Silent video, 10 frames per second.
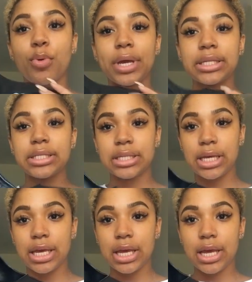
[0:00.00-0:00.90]

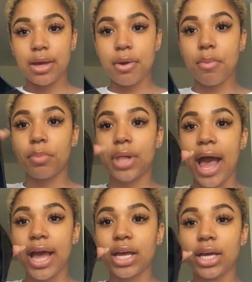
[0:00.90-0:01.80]
pointy,
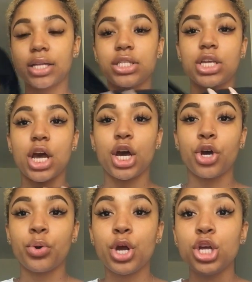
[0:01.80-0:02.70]
black
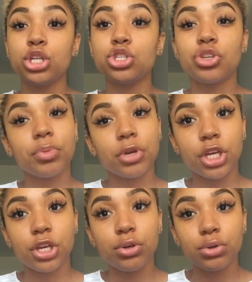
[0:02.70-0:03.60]
toe. Super
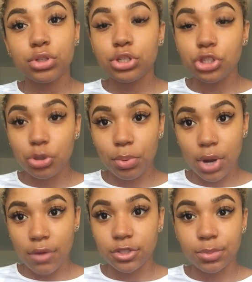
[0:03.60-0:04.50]
cute, super
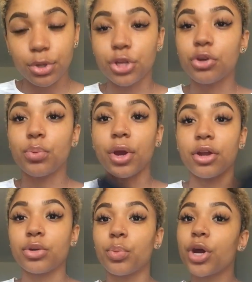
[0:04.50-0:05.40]
comfortable. You could wear
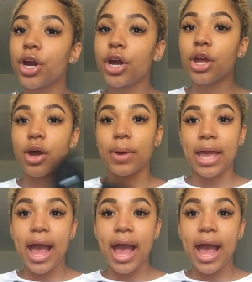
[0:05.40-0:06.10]
it to work, going